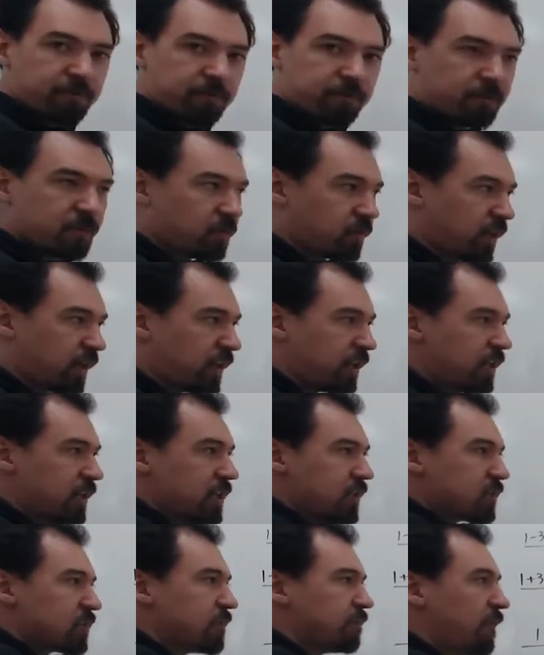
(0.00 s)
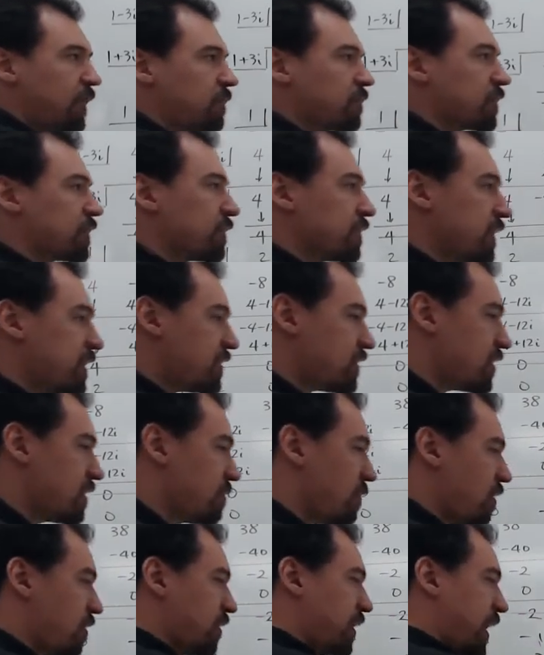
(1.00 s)
Okay, so if I were to list them
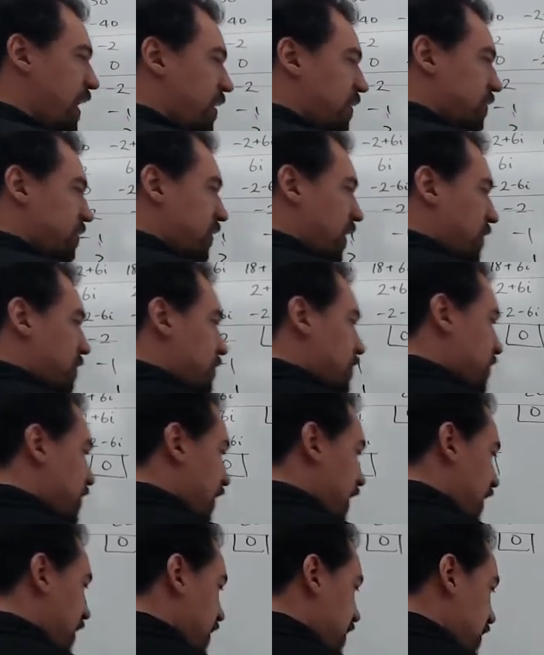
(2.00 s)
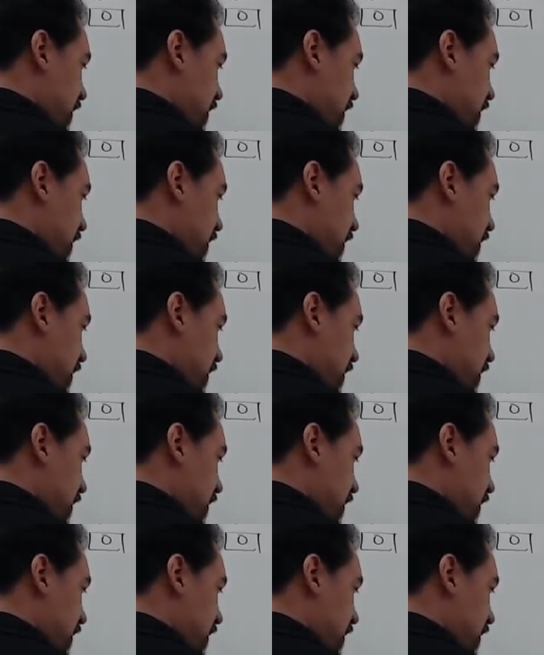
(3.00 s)
all out, I would say